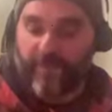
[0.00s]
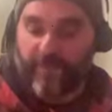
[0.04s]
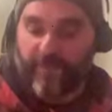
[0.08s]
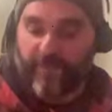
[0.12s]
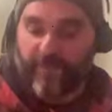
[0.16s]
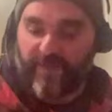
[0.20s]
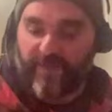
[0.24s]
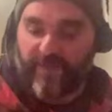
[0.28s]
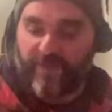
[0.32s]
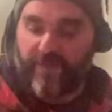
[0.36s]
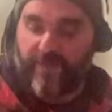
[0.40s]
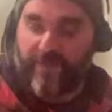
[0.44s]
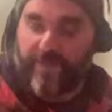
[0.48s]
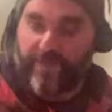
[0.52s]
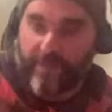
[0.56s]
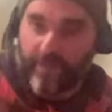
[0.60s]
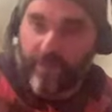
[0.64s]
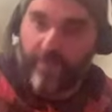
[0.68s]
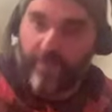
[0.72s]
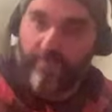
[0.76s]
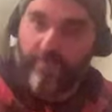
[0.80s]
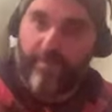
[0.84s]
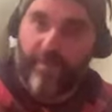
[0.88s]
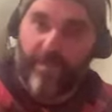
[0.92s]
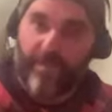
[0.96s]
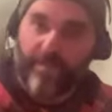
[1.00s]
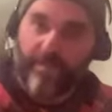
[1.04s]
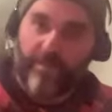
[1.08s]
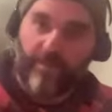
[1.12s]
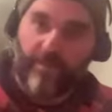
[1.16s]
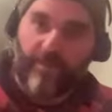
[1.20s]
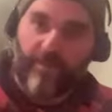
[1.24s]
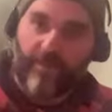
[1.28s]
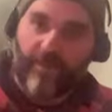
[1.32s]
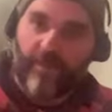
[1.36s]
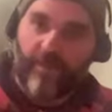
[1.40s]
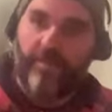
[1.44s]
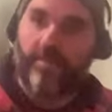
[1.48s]
they would have to write notes based
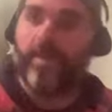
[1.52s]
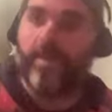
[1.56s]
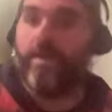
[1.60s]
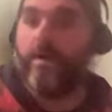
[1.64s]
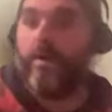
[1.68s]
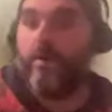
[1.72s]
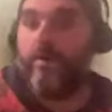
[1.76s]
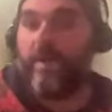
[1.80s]
on that,